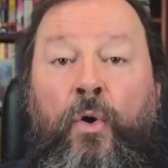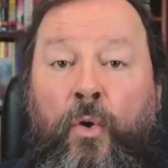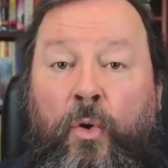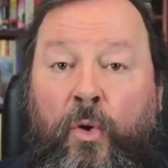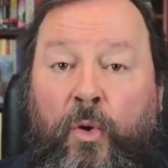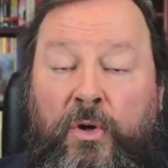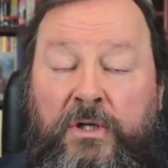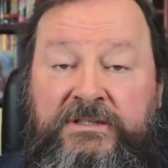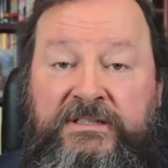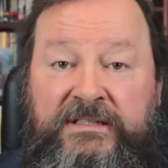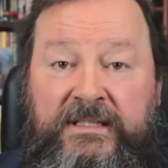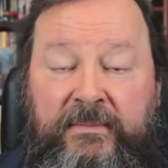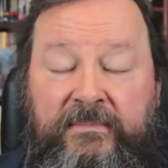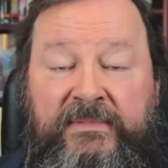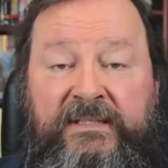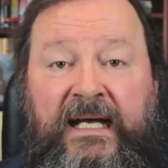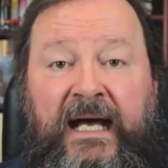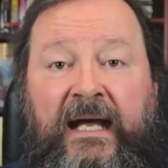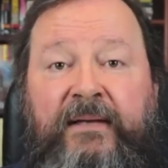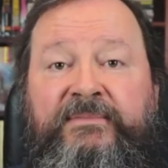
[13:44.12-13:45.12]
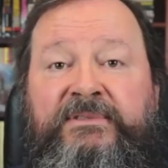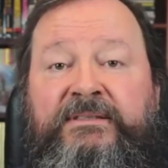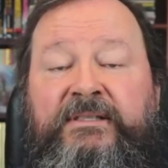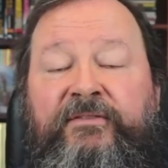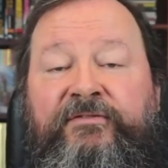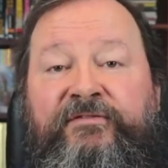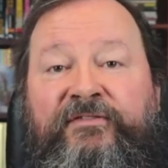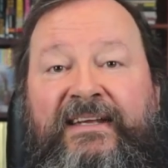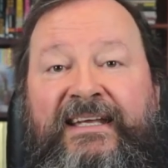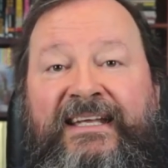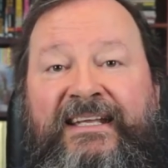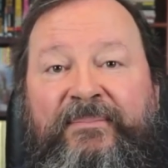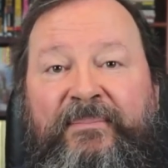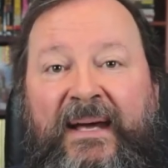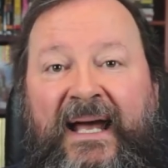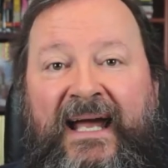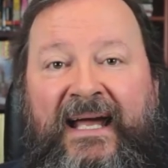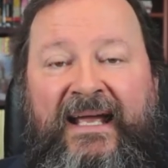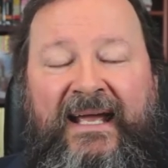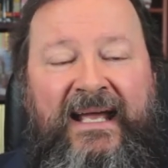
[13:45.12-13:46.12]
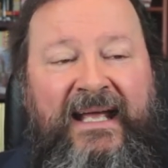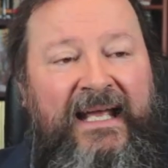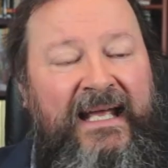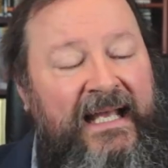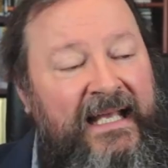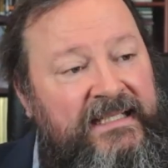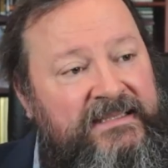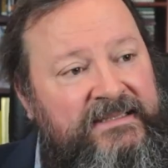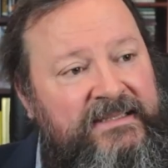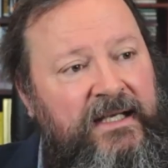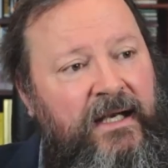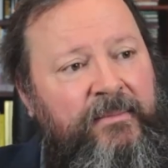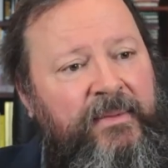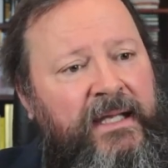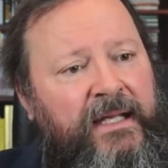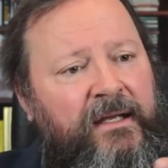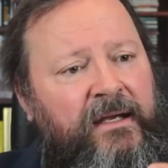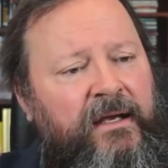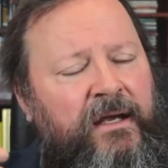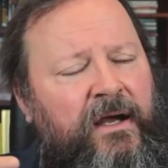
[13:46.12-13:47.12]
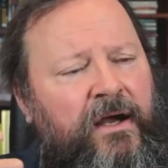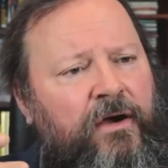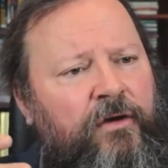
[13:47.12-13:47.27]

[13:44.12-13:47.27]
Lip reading: Or sometimes the feedback is coming